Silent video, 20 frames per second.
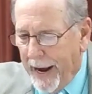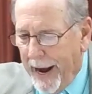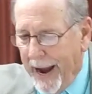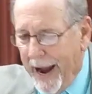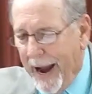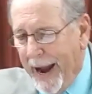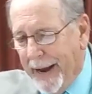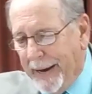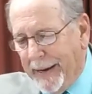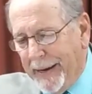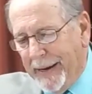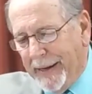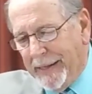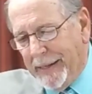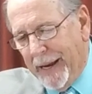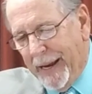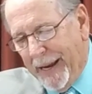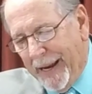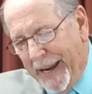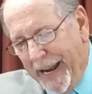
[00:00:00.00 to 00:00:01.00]
And
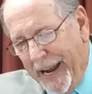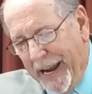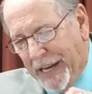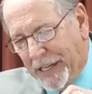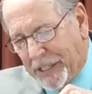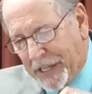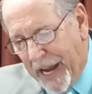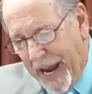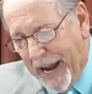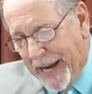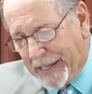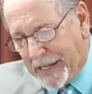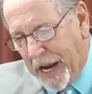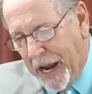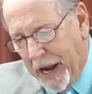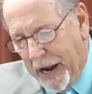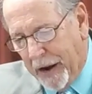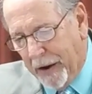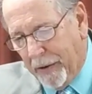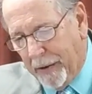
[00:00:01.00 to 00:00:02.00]
he said
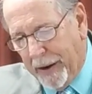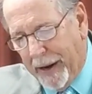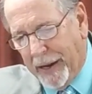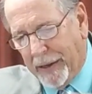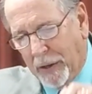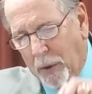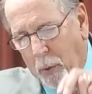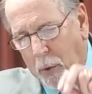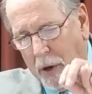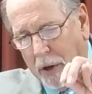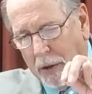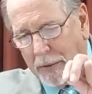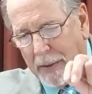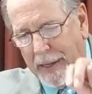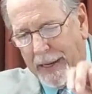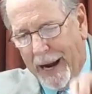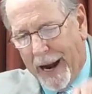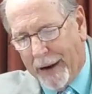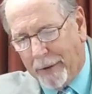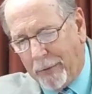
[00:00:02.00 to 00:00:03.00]
here in the Word
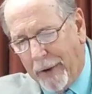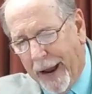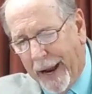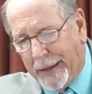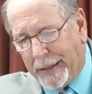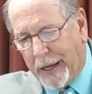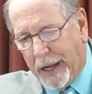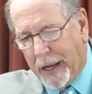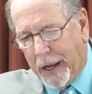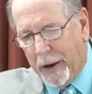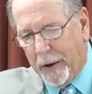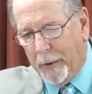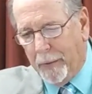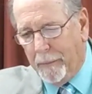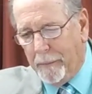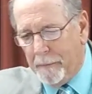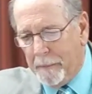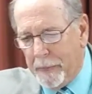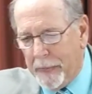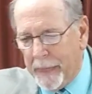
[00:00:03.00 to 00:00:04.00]
that I read to you,
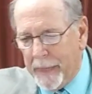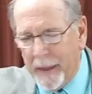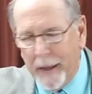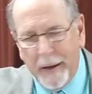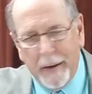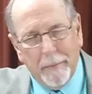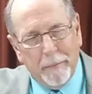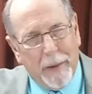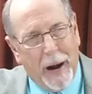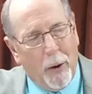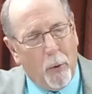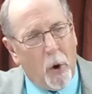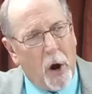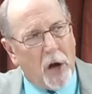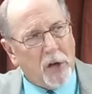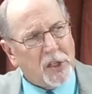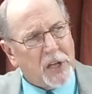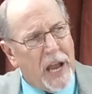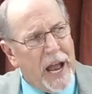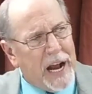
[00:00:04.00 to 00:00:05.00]
my
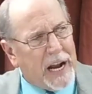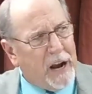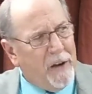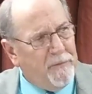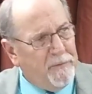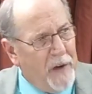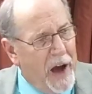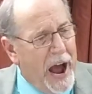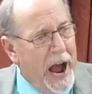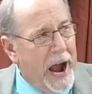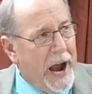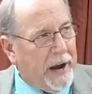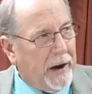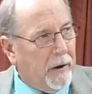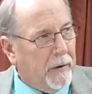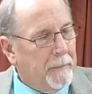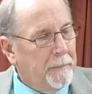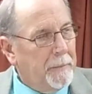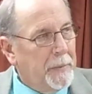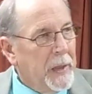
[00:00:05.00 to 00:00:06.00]
Word's like a fire.
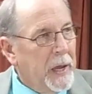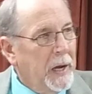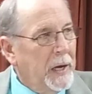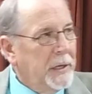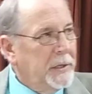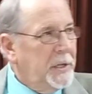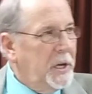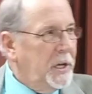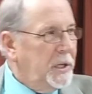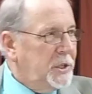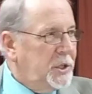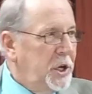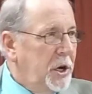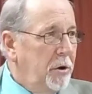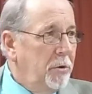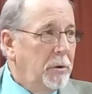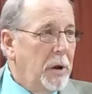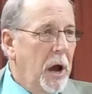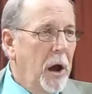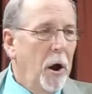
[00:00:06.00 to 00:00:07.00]
Did
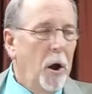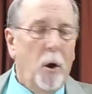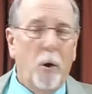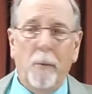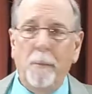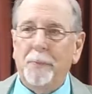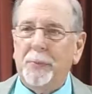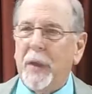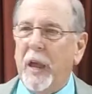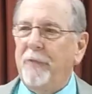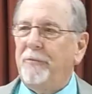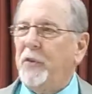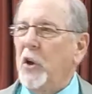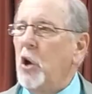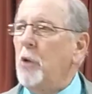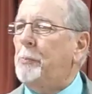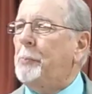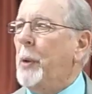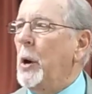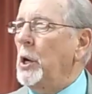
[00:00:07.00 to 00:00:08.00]
you know if
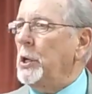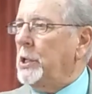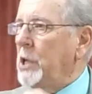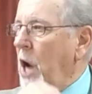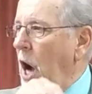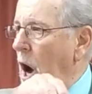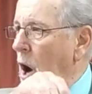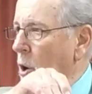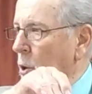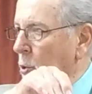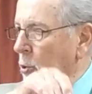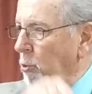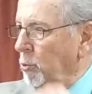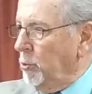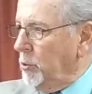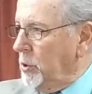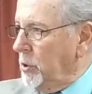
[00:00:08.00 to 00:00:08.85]
you put gold